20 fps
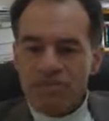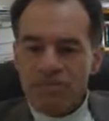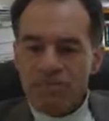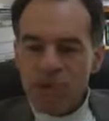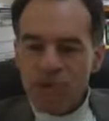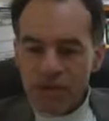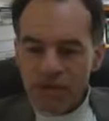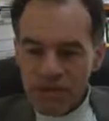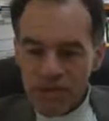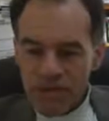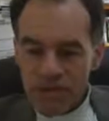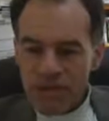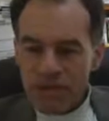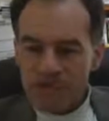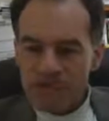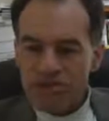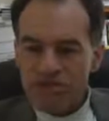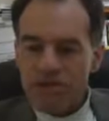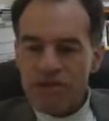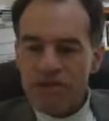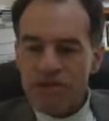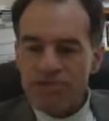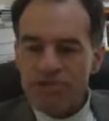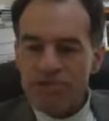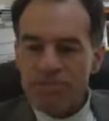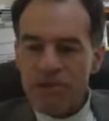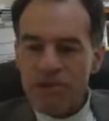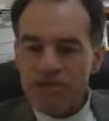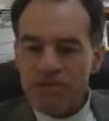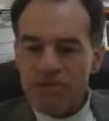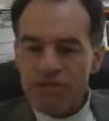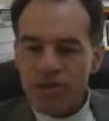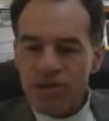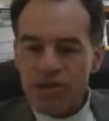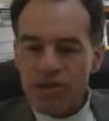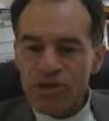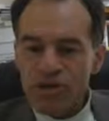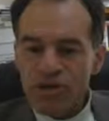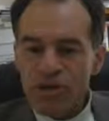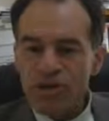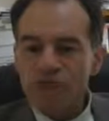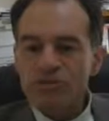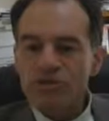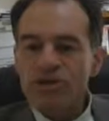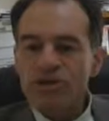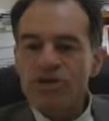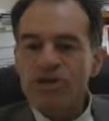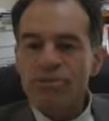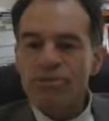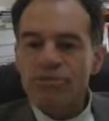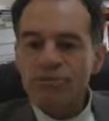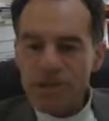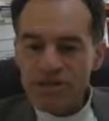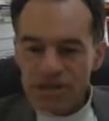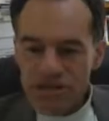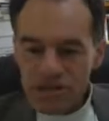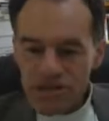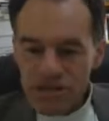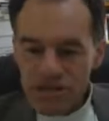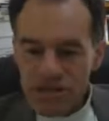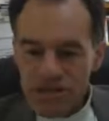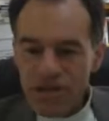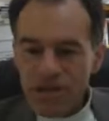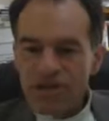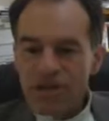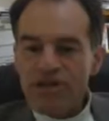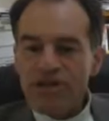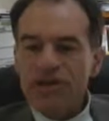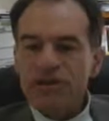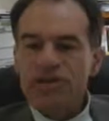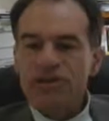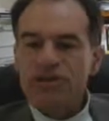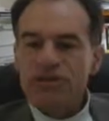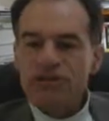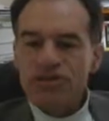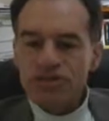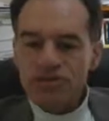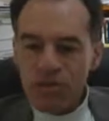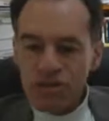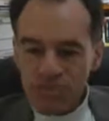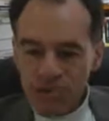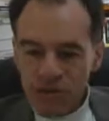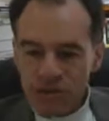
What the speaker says: moving themselves much more towards a domestic consumer